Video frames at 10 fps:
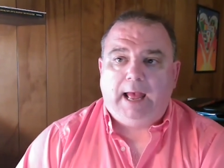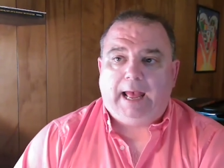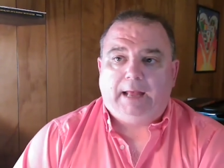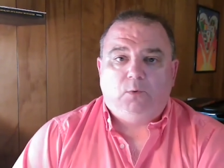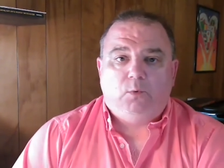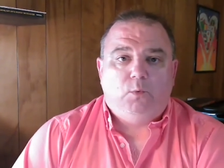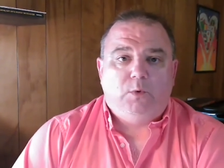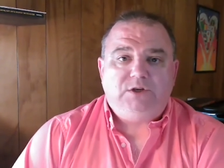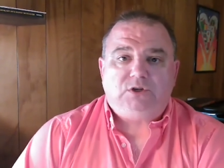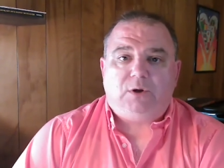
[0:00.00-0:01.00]
and we
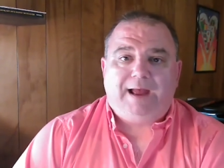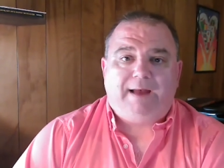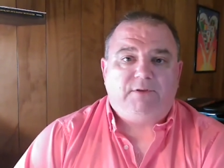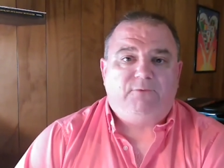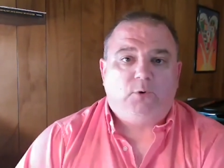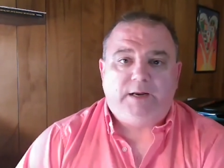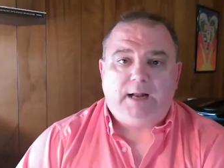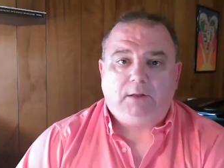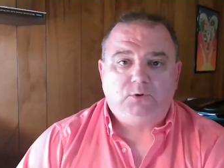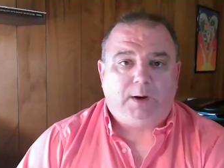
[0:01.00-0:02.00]
just don't have the
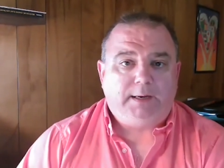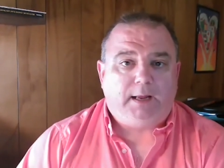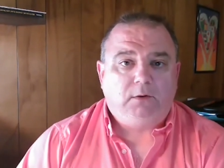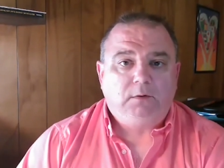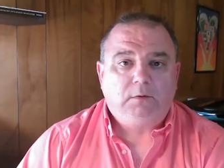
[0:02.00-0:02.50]
$40 right now.